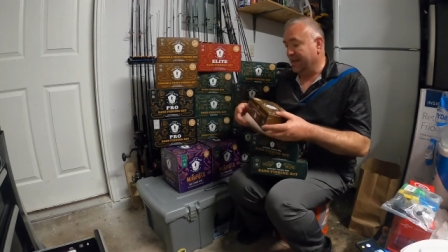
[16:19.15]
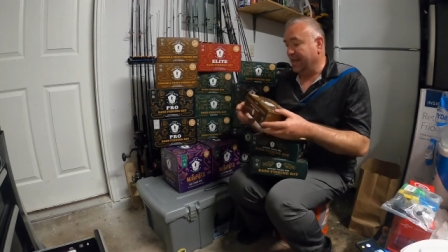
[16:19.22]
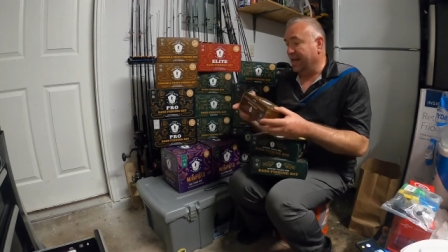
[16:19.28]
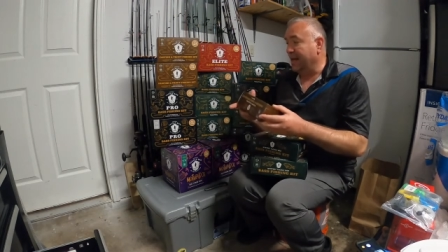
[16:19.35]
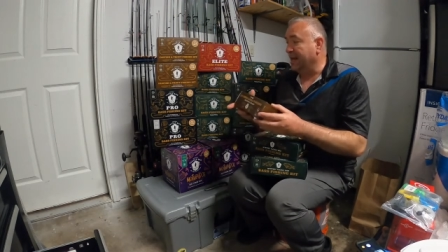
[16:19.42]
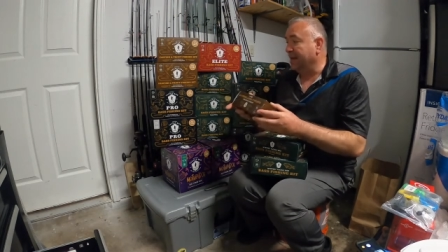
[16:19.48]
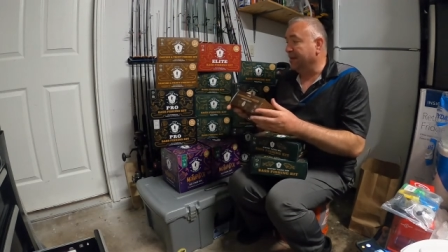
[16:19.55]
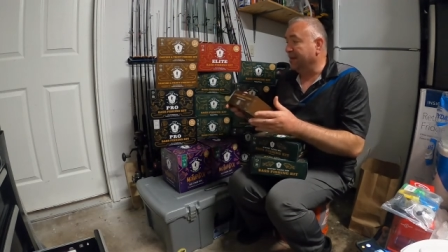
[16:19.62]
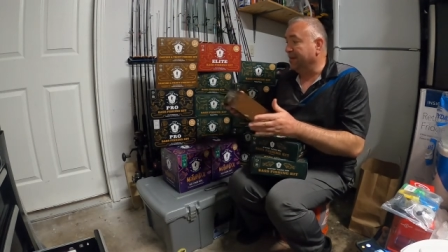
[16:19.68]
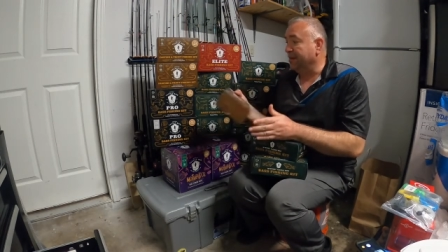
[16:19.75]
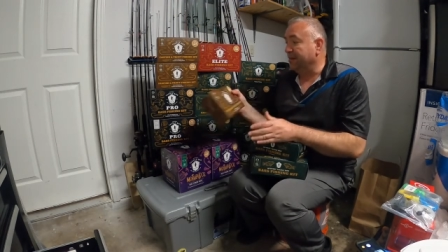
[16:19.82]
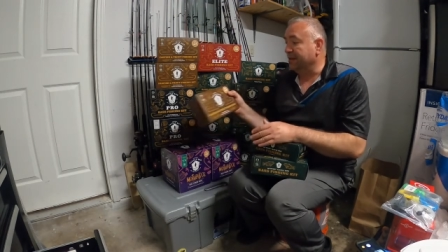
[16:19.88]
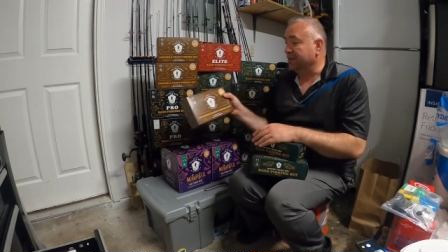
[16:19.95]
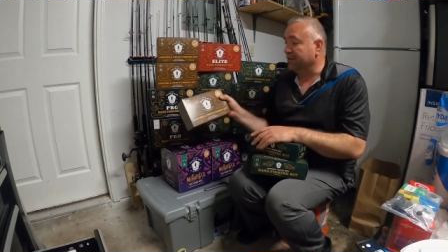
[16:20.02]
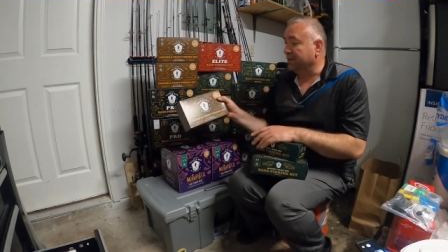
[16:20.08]
and
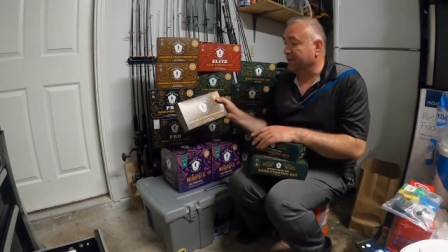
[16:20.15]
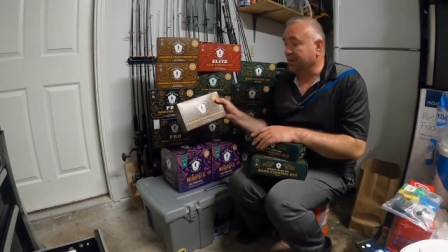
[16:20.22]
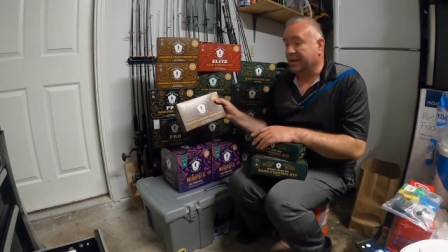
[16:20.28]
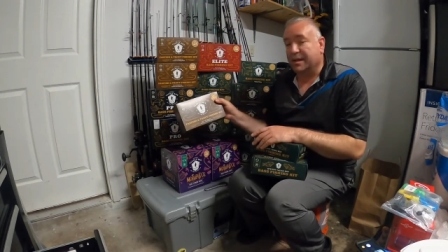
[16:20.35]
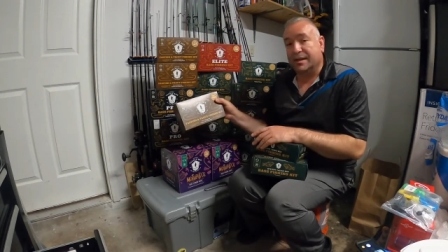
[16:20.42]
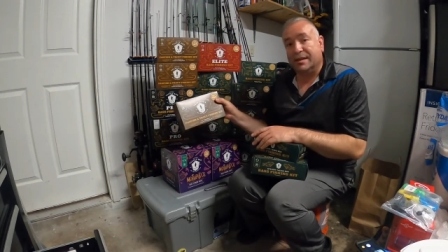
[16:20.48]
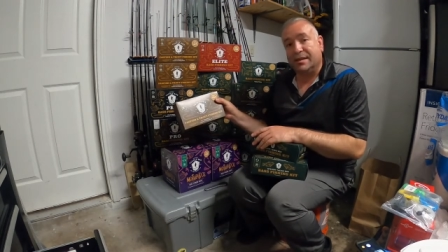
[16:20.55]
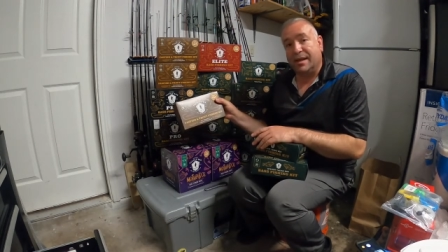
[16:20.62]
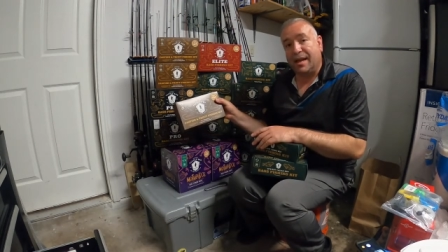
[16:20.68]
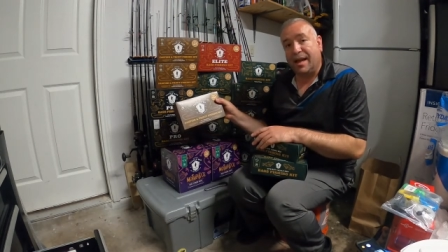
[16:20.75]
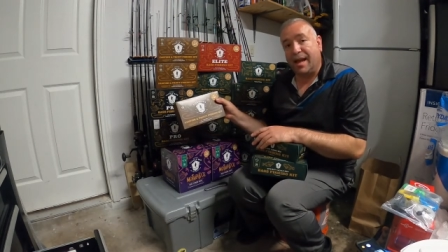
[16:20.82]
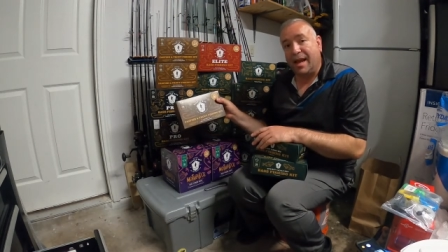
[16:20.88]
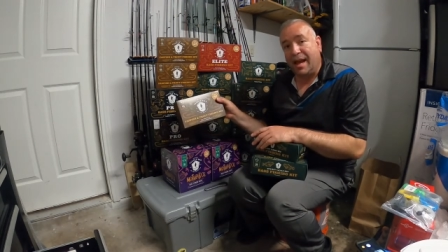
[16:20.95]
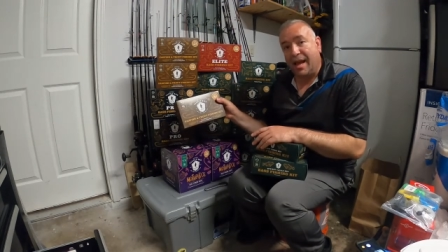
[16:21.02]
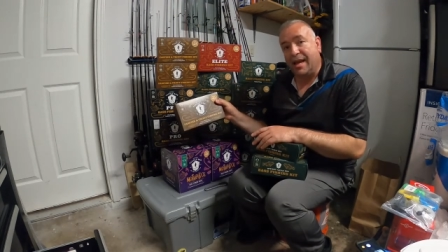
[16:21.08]
this one is
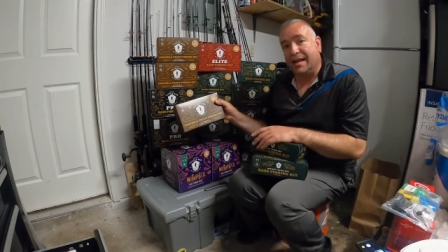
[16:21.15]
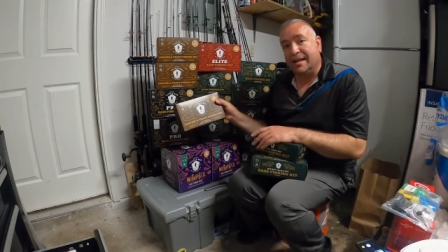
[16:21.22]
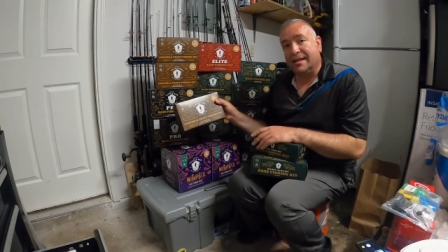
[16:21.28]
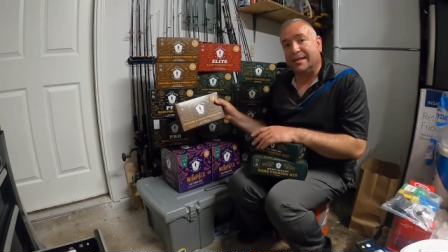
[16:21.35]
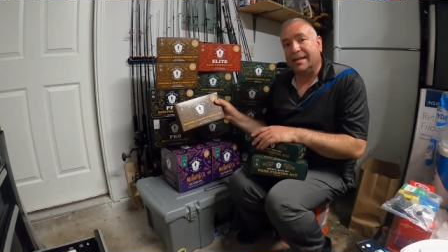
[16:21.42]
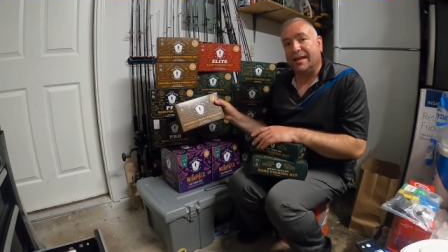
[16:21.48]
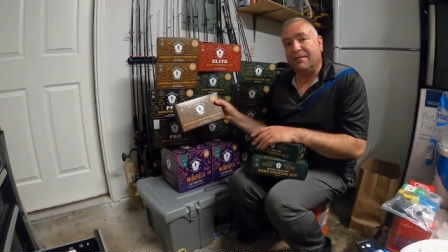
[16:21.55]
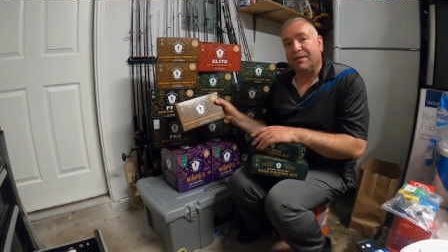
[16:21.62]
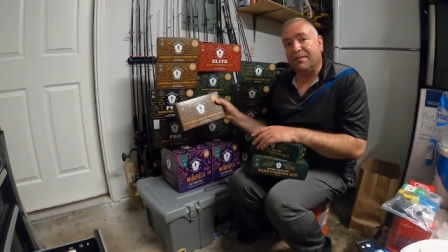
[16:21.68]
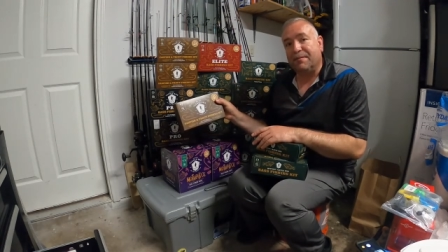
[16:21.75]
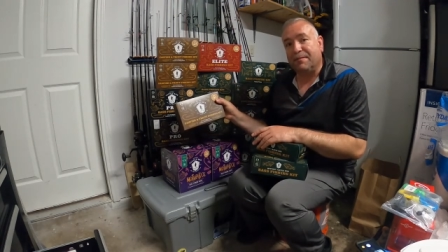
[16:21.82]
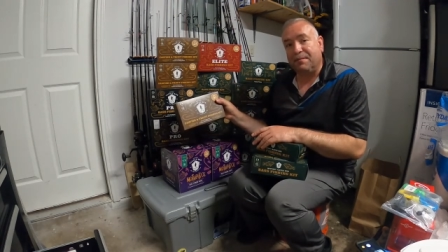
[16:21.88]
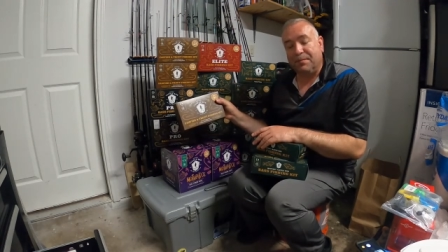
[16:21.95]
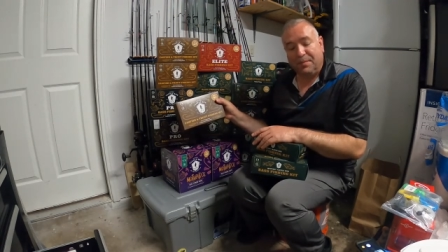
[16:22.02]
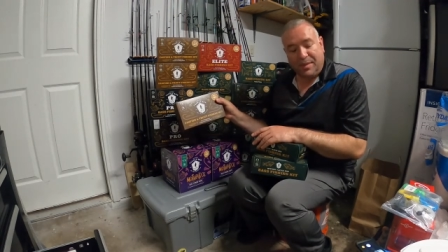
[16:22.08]
87.
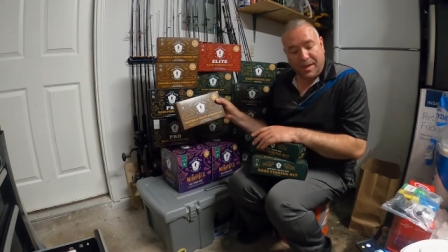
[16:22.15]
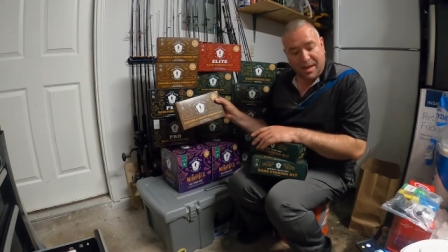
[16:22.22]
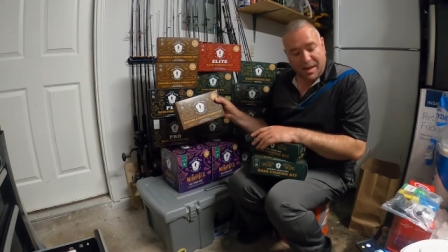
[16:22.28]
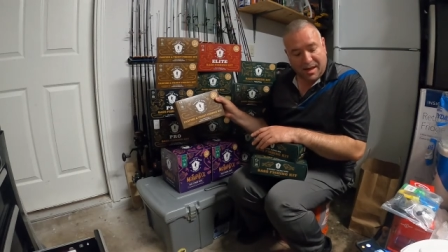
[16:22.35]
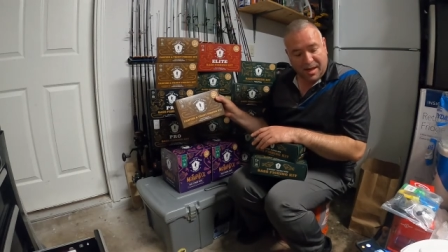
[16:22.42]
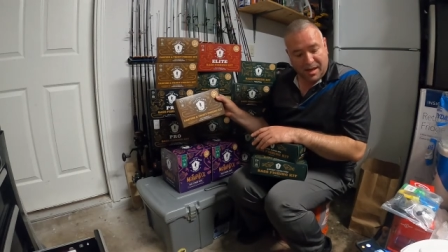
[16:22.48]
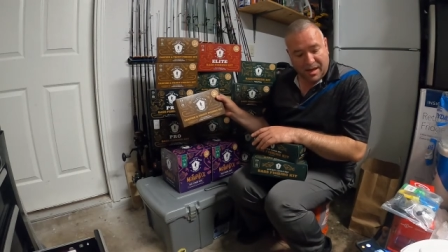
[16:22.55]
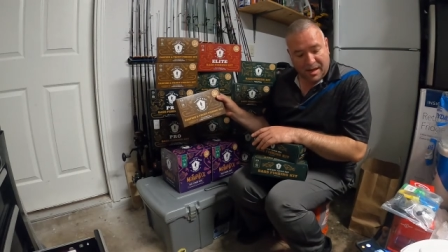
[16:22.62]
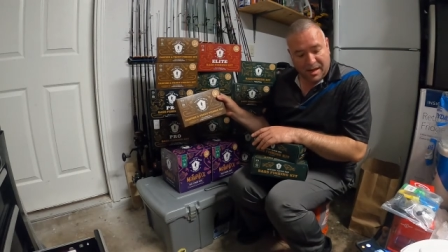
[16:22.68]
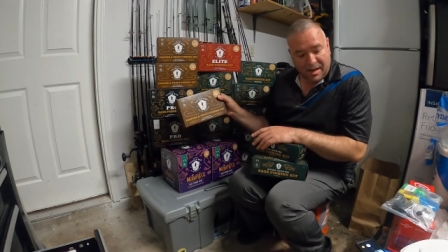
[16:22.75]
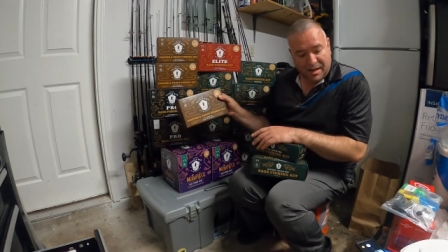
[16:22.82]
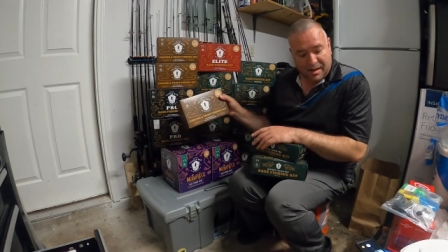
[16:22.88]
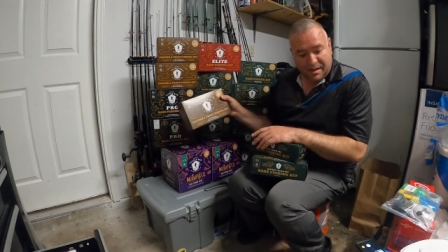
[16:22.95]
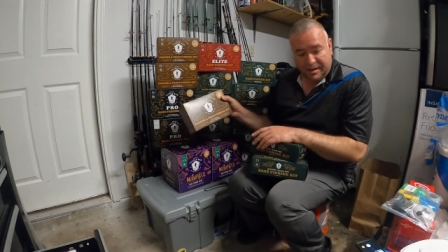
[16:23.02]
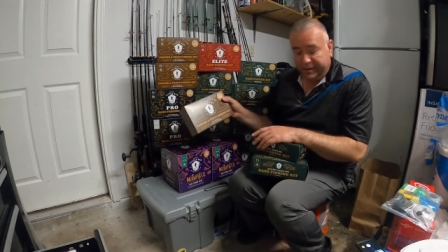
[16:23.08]

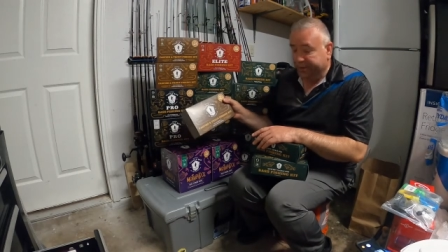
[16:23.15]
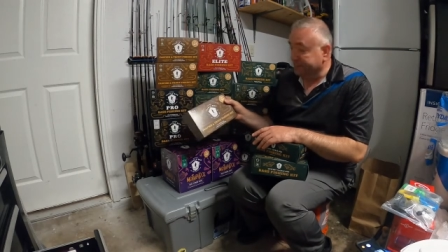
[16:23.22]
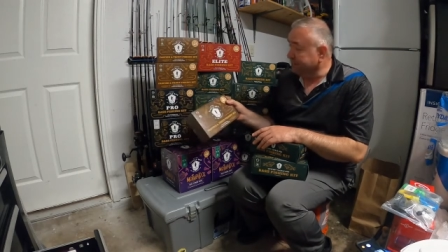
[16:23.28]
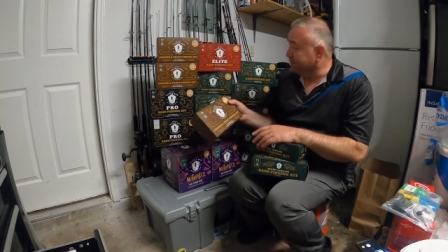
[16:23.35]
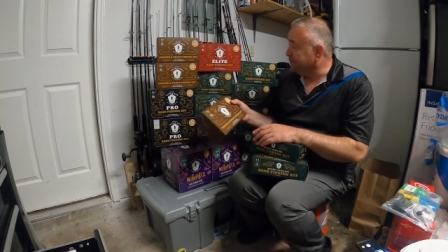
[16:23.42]
Um,